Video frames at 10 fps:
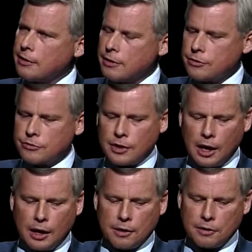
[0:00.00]
There's
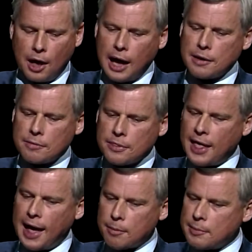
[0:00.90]
not
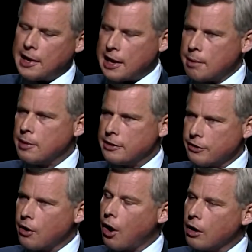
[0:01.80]
that many, but
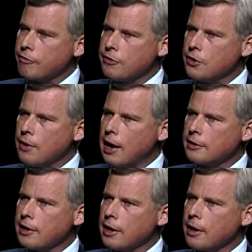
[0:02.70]
there are a few out
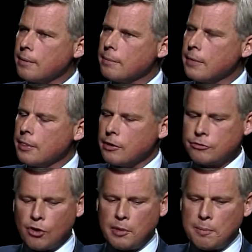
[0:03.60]
there. There's
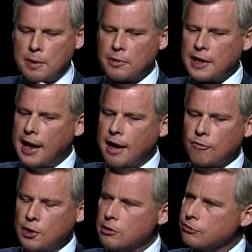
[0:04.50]
so many people that have
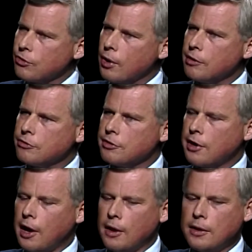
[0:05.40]
real stories to
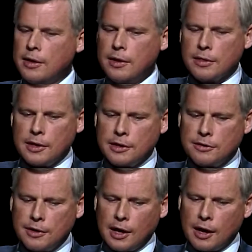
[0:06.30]
tell that
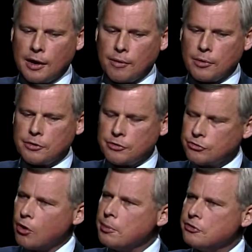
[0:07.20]
we're just
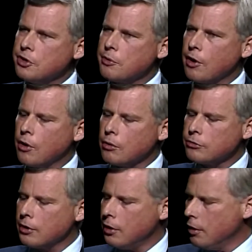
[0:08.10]
so busy with
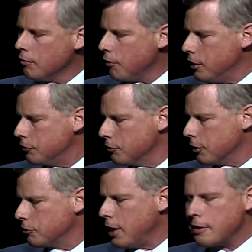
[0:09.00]
those. For instance,
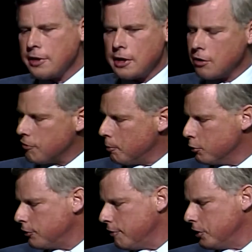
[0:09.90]
let's take the November
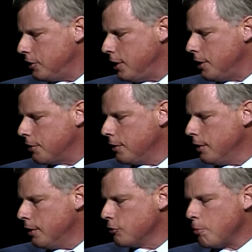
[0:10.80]
17th
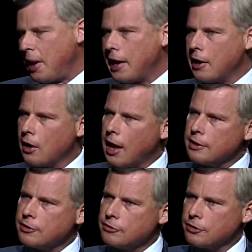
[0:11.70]
Japan
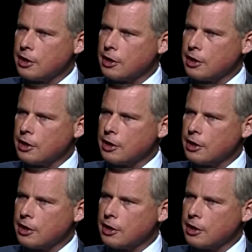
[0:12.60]
Airlines incident.